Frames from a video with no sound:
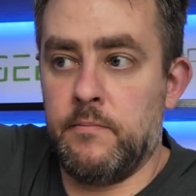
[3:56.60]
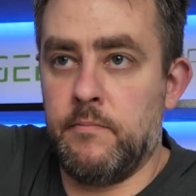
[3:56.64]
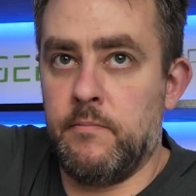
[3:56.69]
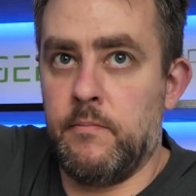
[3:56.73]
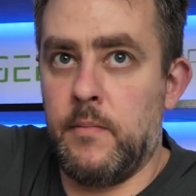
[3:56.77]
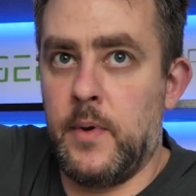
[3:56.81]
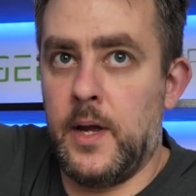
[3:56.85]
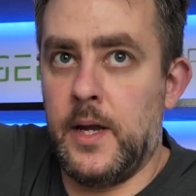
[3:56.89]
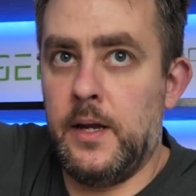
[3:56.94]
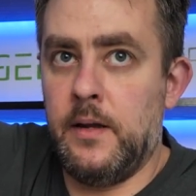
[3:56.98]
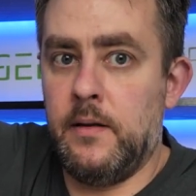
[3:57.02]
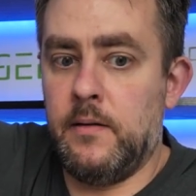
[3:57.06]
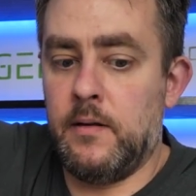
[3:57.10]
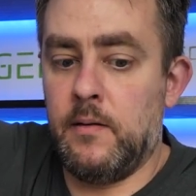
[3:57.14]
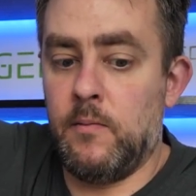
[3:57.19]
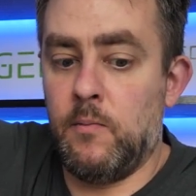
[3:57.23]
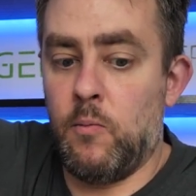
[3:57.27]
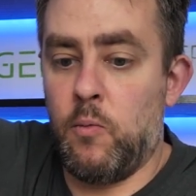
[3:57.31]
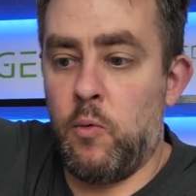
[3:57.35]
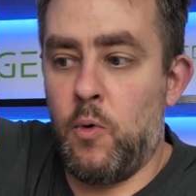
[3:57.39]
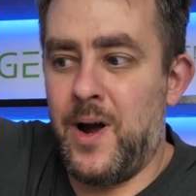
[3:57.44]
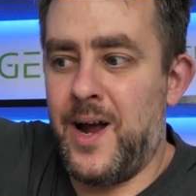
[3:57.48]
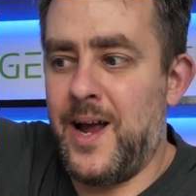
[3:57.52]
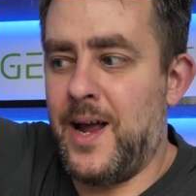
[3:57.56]
Amazing,
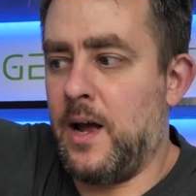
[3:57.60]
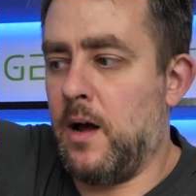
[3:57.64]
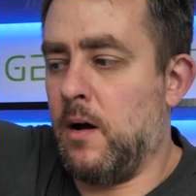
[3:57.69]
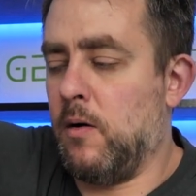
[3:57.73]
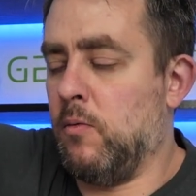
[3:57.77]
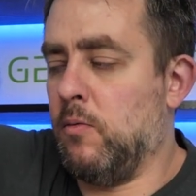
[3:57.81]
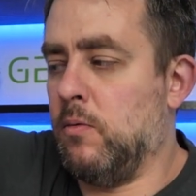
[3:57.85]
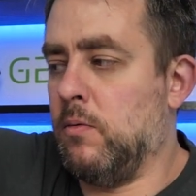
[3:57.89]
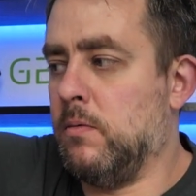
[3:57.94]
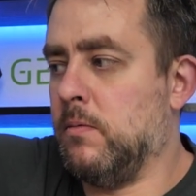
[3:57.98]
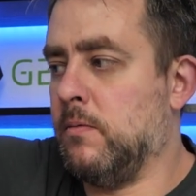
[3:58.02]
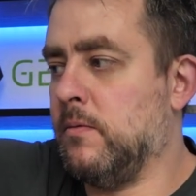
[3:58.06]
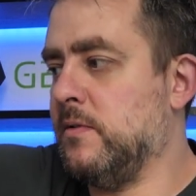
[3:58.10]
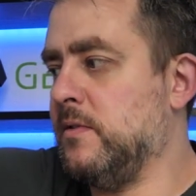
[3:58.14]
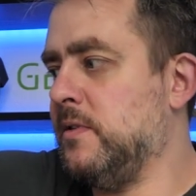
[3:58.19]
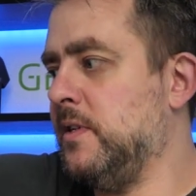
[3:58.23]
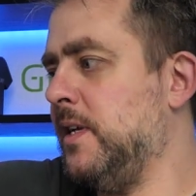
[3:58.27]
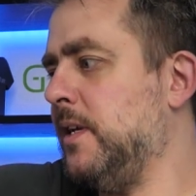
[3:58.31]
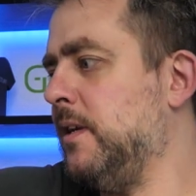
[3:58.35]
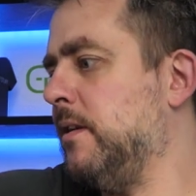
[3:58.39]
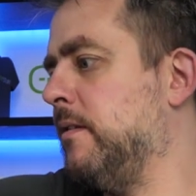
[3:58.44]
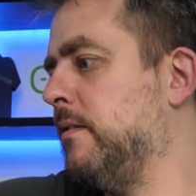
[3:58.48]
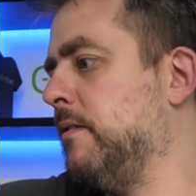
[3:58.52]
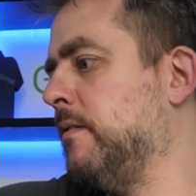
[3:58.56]
wow, what's
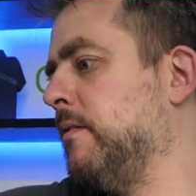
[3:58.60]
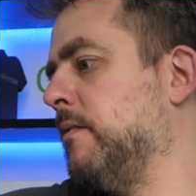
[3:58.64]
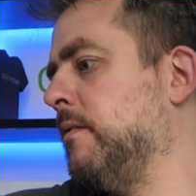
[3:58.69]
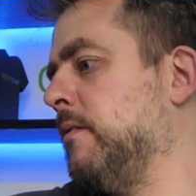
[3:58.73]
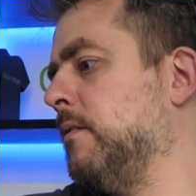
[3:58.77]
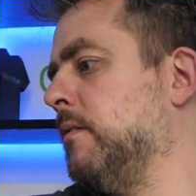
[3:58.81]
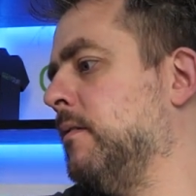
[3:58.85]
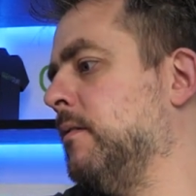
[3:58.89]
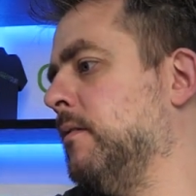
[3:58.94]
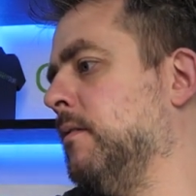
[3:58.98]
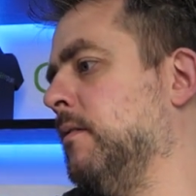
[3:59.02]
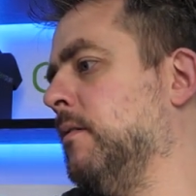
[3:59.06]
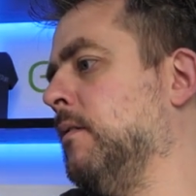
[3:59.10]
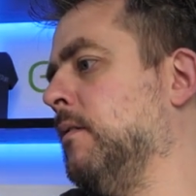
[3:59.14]
this?